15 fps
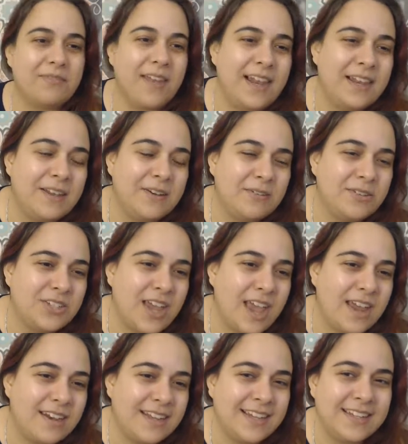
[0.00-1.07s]
Hello,
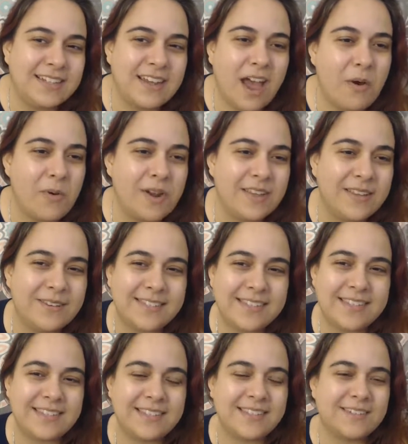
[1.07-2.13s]
Janet. How are you,
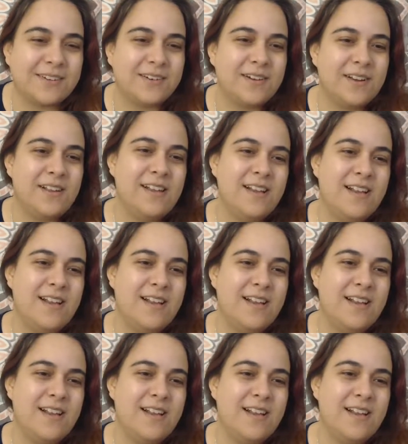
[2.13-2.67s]
sister?